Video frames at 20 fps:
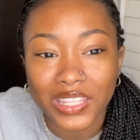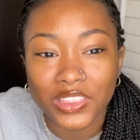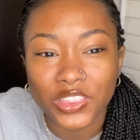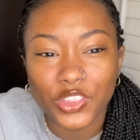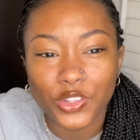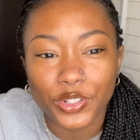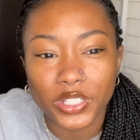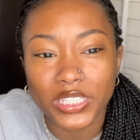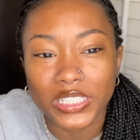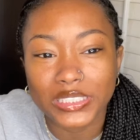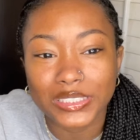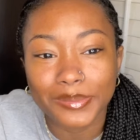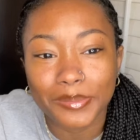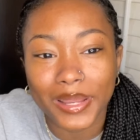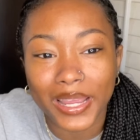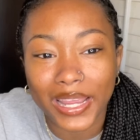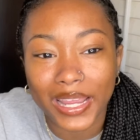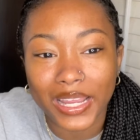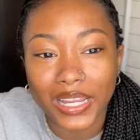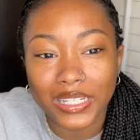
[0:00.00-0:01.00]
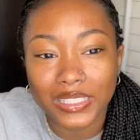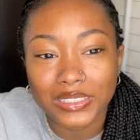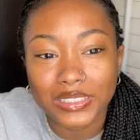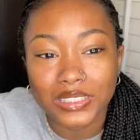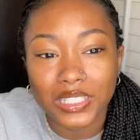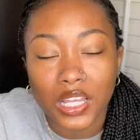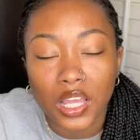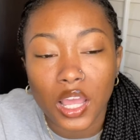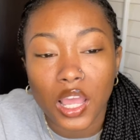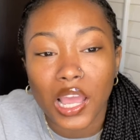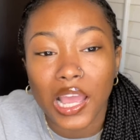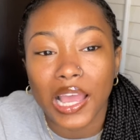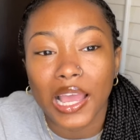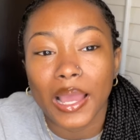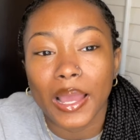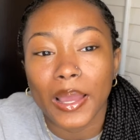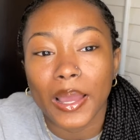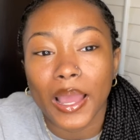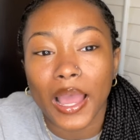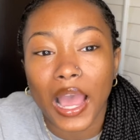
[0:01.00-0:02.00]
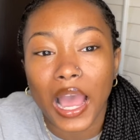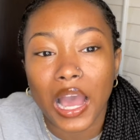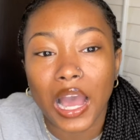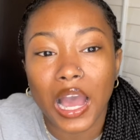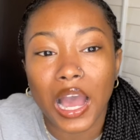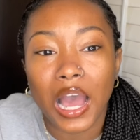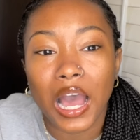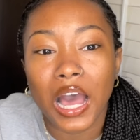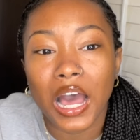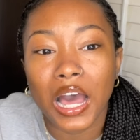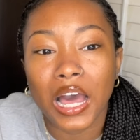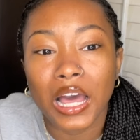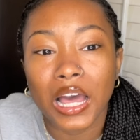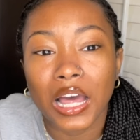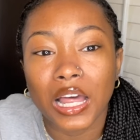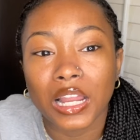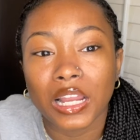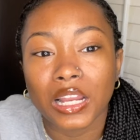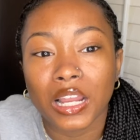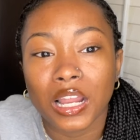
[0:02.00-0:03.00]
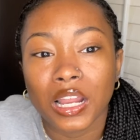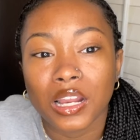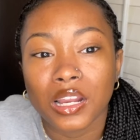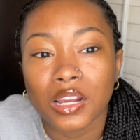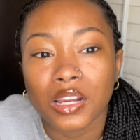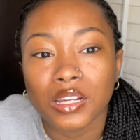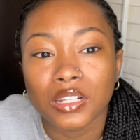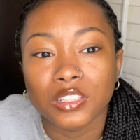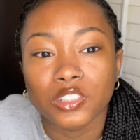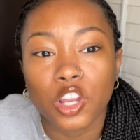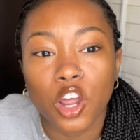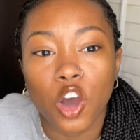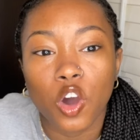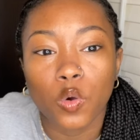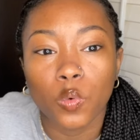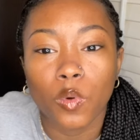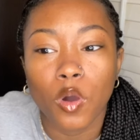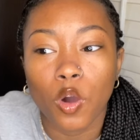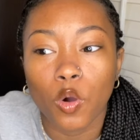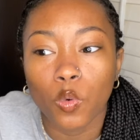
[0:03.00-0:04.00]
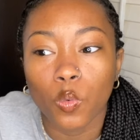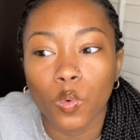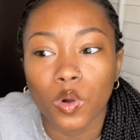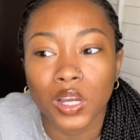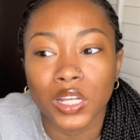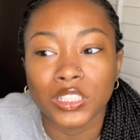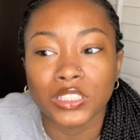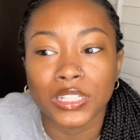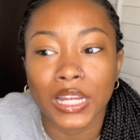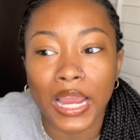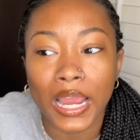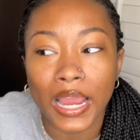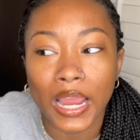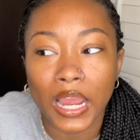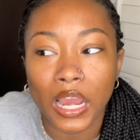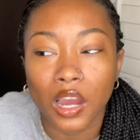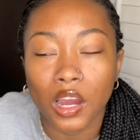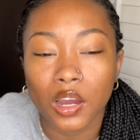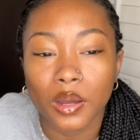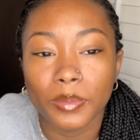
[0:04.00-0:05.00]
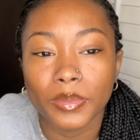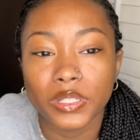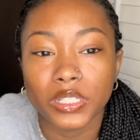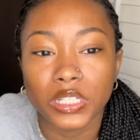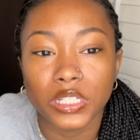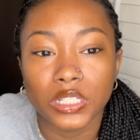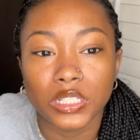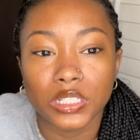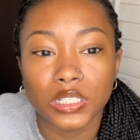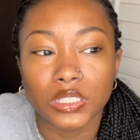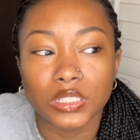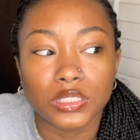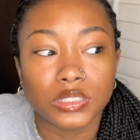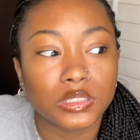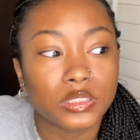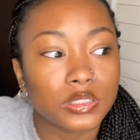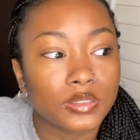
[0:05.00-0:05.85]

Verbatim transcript: Three is max. I don't want one child because